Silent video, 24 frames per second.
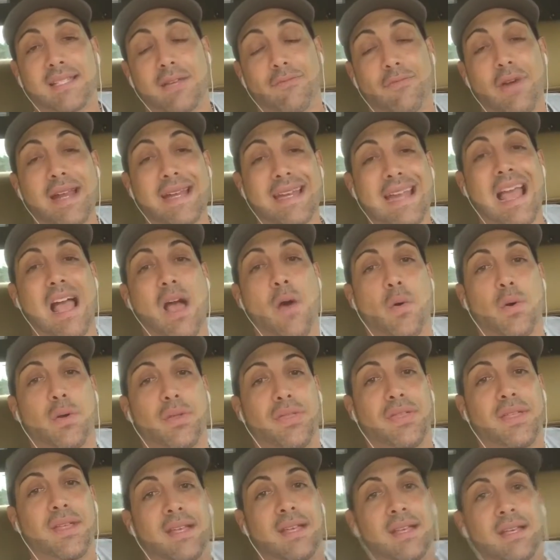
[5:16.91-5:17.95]
And right now,
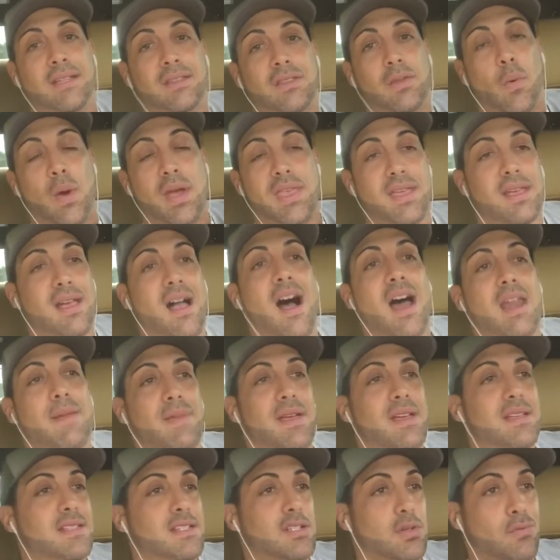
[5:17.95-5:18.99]
with the way the economy
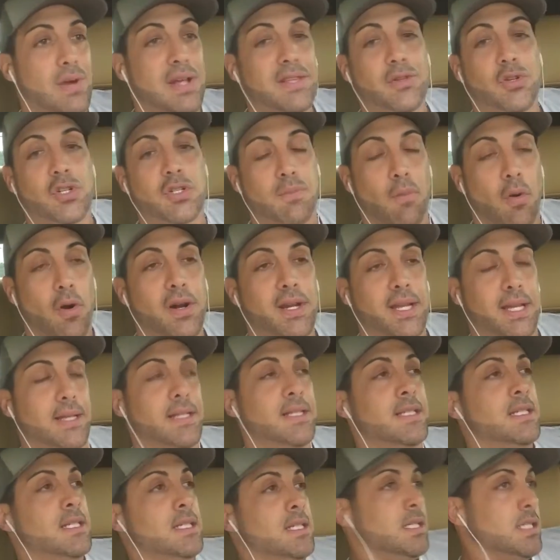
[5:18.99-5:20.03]
is, it's a renter's market.
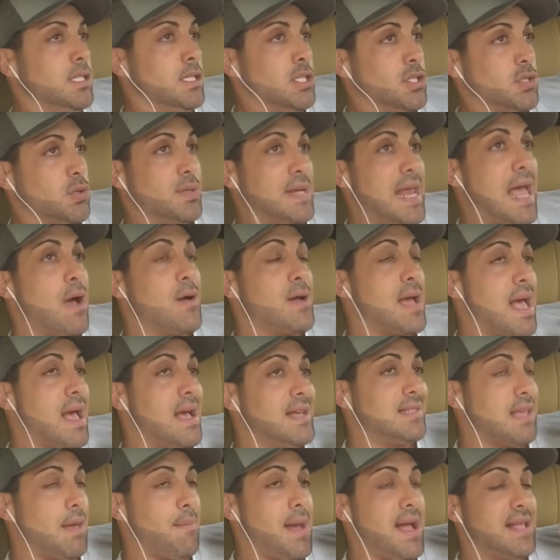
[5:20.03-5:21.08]
So now,
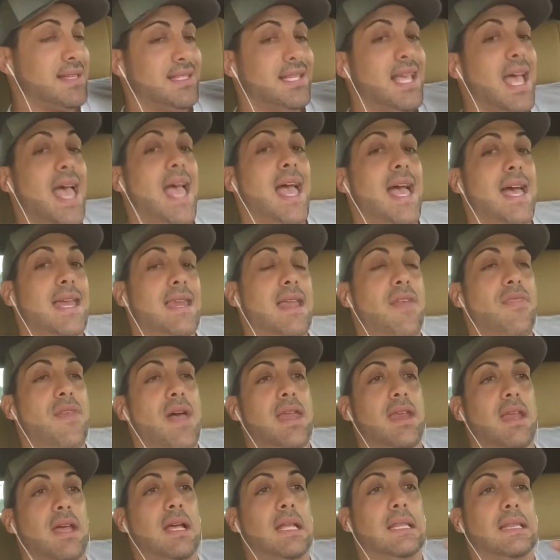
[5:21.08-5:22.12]
guys, I'm at 10, and
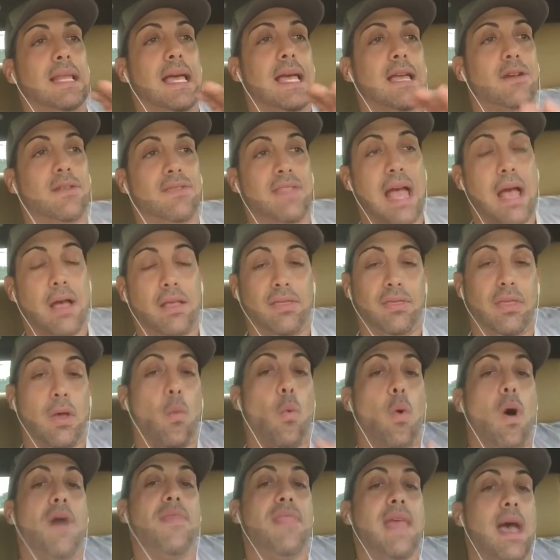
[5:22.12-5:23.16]
then later the
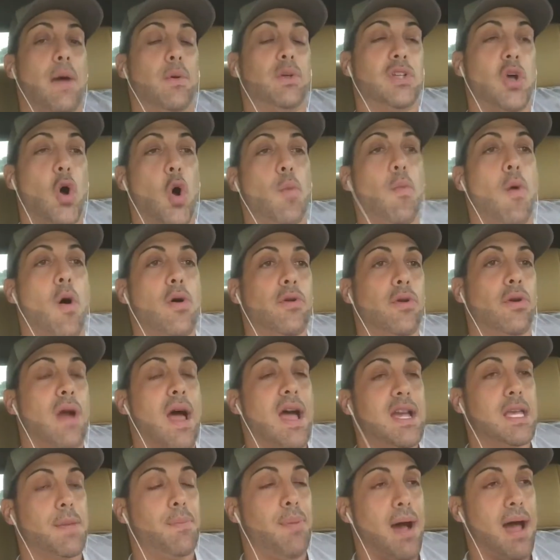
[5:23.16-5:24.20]
one that was homeowner
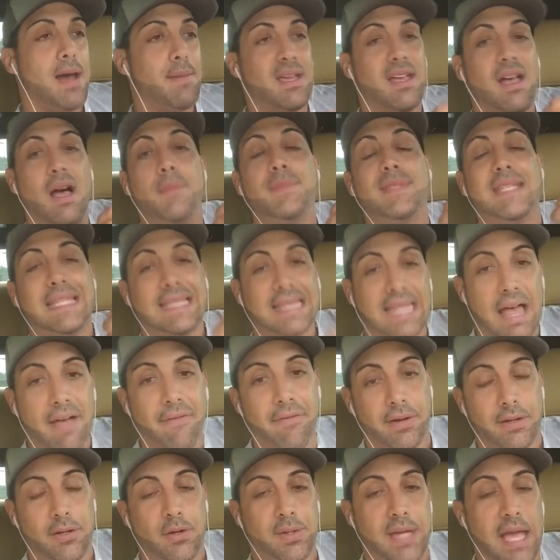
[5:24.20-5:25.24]
occupied becomes
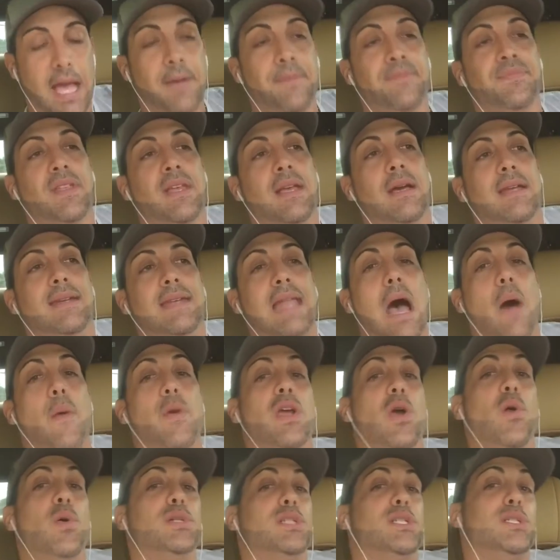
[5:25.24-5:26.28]
11. Okay, now we
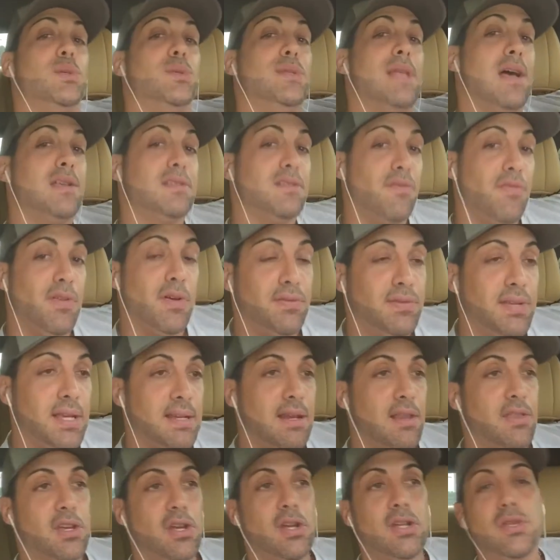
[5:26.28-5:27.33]
go into 2015.
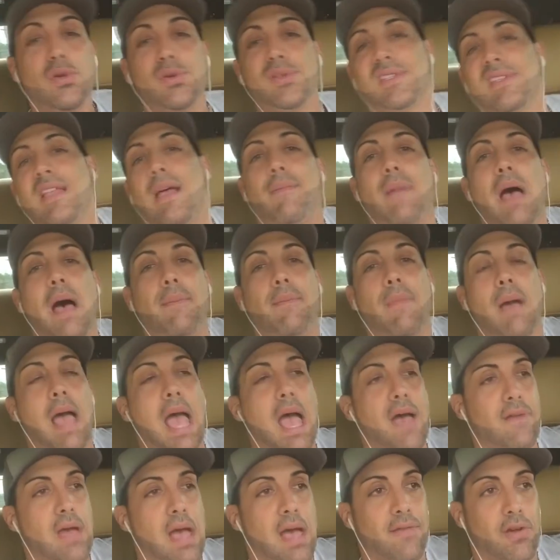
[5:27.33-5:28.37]
Now the good news is I
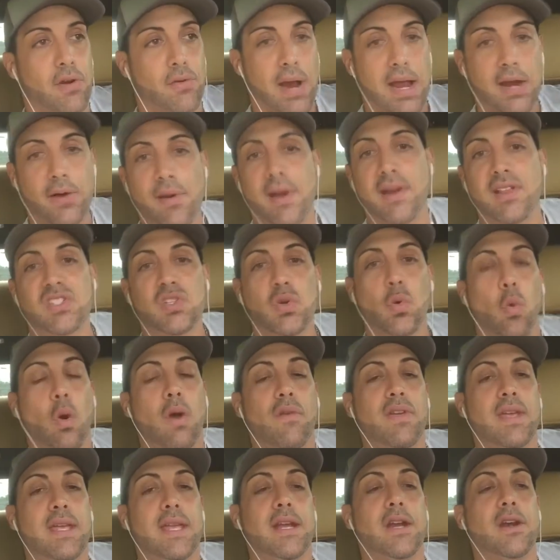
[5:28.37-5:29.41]
have a great credit score
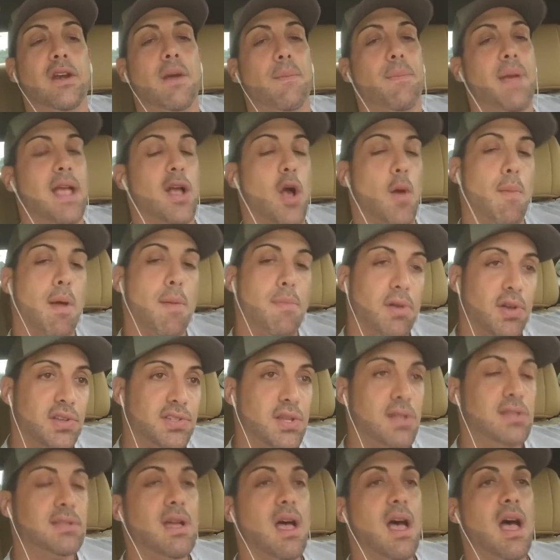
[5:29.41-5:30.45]
every year. I'm paying all my bills
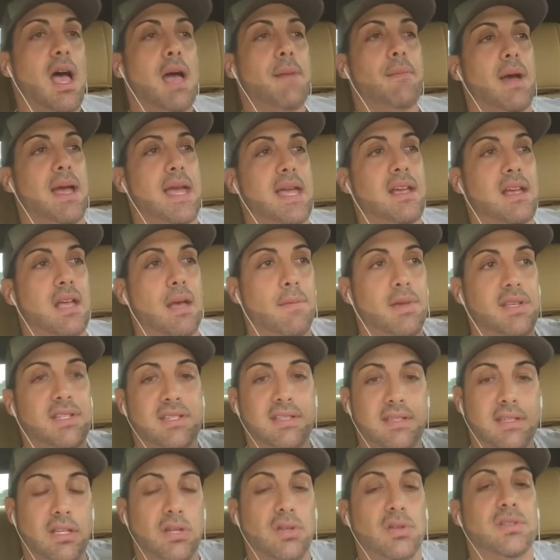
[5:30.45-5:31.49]
on time. My income is
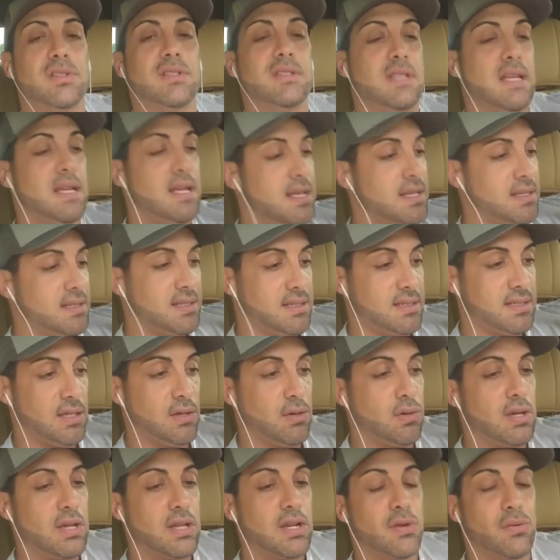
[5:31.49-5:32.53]

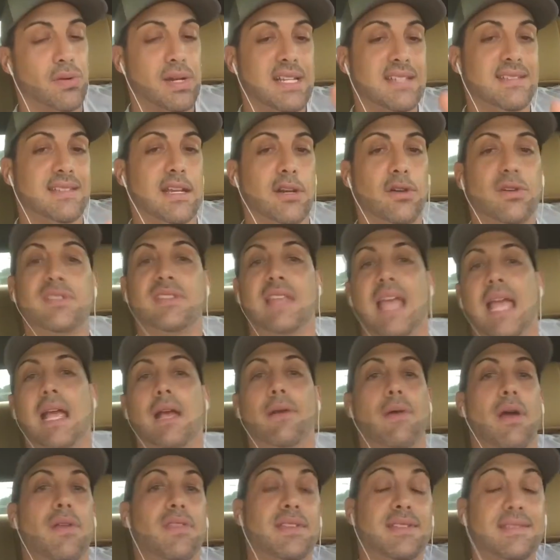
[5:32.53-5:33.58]
still increasing or staying
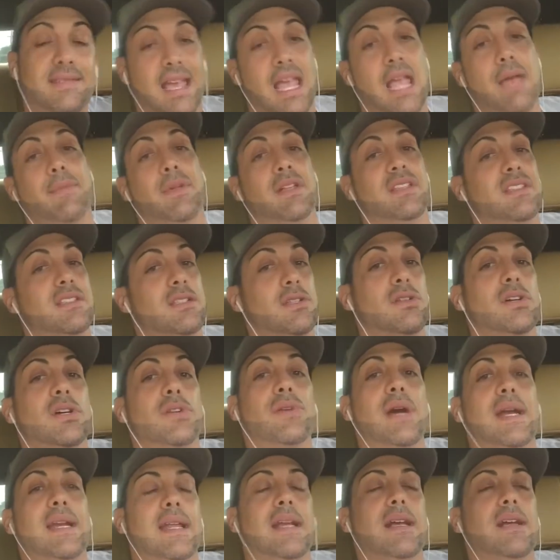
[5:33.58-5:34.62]
around the same, but it's still a
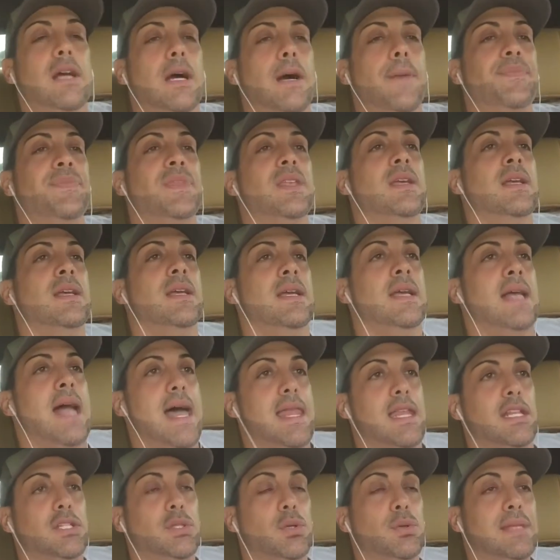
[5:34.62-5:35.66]
great income.
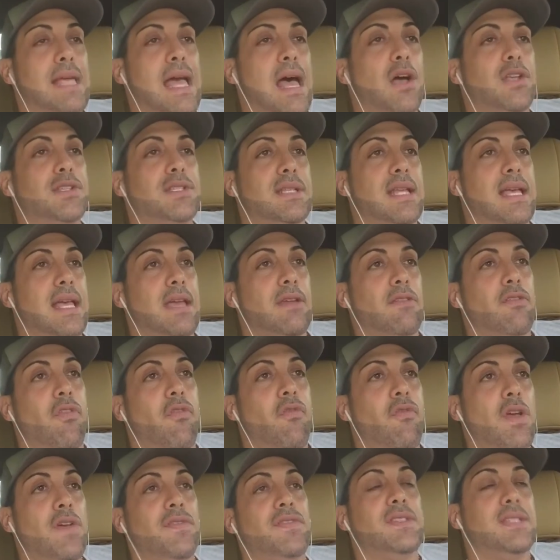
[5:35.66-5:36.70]
And in
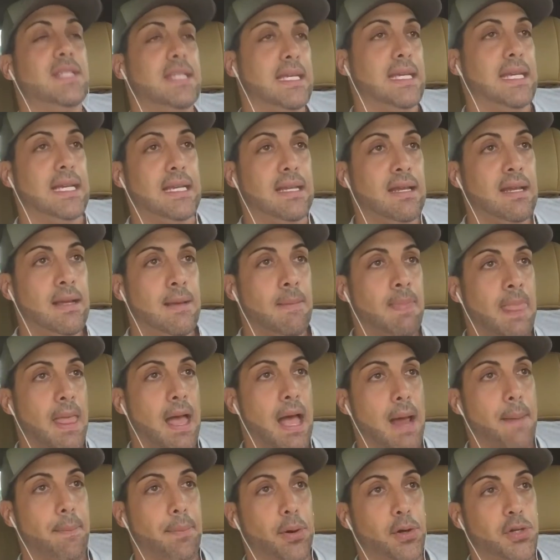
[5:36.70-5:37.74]
2015,
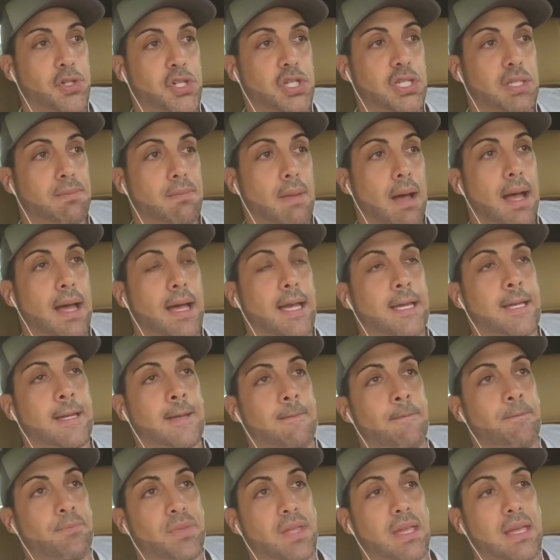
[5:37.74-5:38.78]
I purchased my
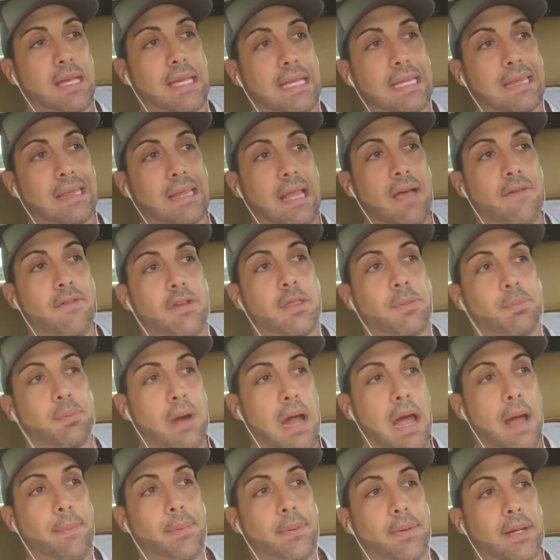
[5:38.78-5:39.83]
11th
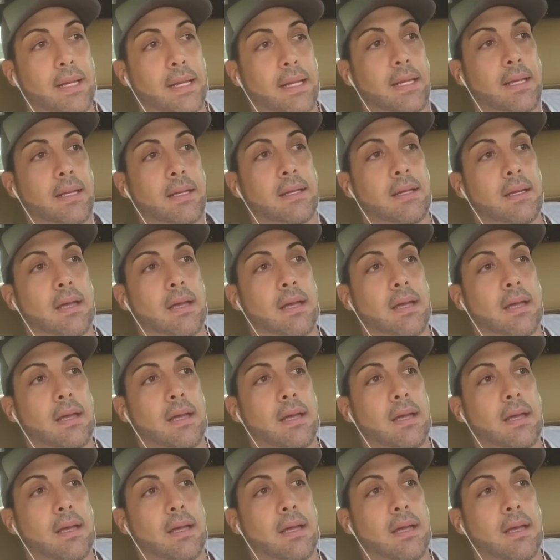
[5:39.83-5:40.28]
property.